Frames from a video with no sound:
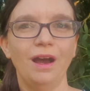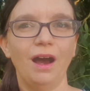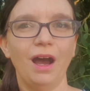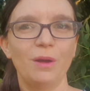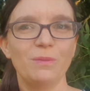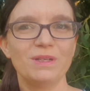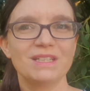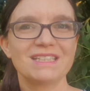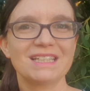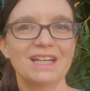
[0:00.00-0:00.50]

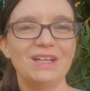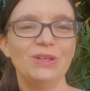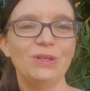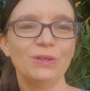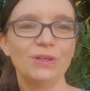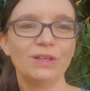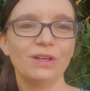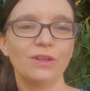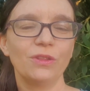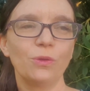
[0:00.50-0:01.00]
I would say
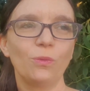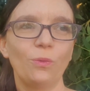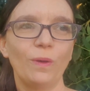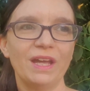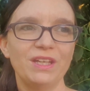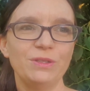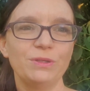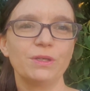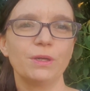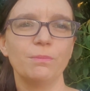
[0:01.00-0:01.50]
look at the
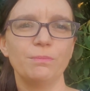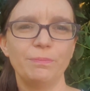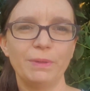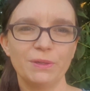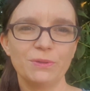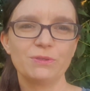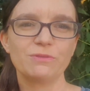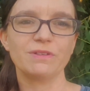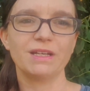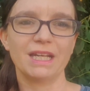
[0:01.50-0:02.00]
way you can
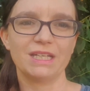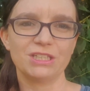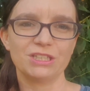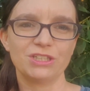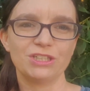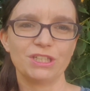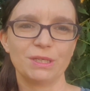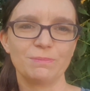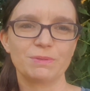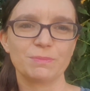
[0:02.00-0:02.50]
build
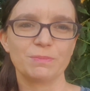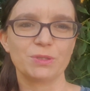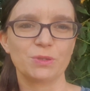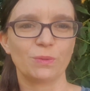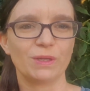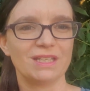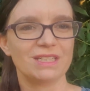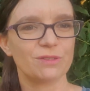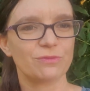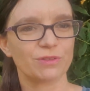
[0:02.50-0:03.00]
relationships
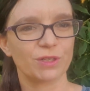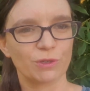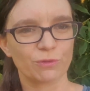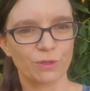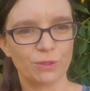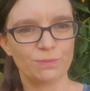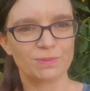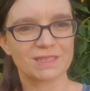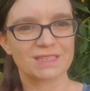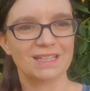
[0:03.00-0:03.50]
between different
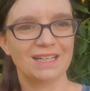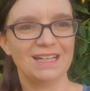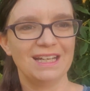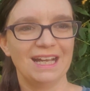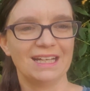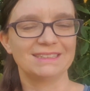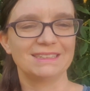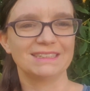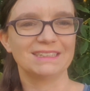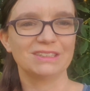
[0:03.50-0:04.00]
groups
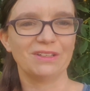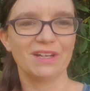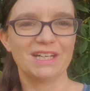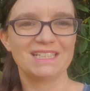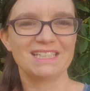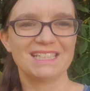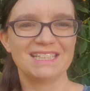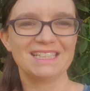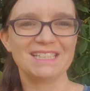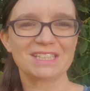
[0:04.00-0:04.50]
and
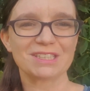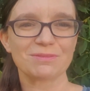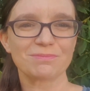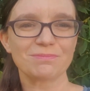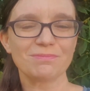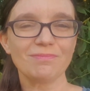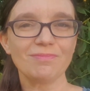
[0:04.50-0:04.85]
societies.